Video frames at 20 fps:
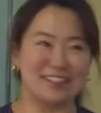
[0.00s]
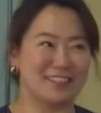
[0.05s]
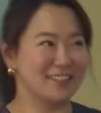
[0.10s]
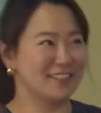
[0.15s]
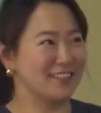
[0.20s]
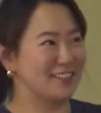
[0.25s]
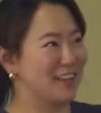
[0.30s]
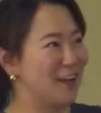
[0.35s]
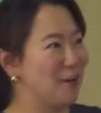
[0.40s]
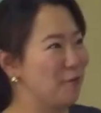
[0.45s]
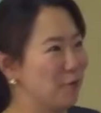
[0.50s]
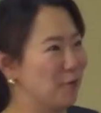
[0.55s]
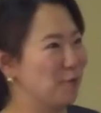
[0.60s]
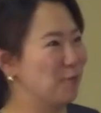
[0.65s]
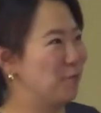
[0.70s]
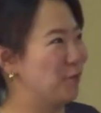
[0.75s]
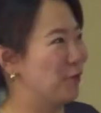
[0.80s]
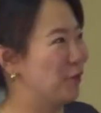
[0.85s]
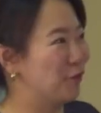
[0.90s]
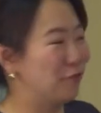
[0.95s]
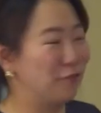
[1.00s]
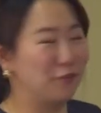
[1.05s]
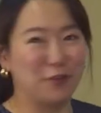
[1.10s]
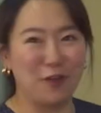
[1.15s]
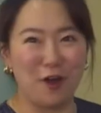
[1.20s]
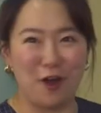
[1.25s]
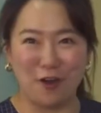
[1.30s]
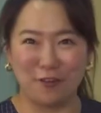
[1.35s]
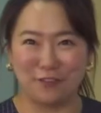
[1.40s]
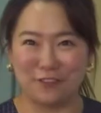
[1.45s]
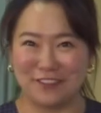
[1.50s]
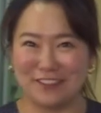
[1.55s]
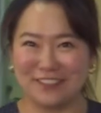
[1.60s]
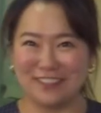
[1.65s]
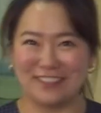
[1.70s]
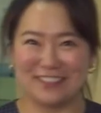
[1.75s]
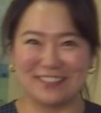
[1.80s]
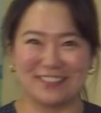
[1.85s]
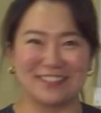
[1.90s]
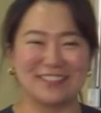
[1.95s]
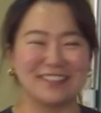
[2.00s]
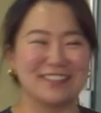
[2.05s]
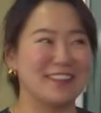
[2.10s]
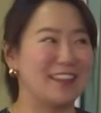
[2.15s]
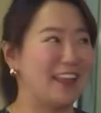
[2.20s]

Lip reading: this is our beautiful office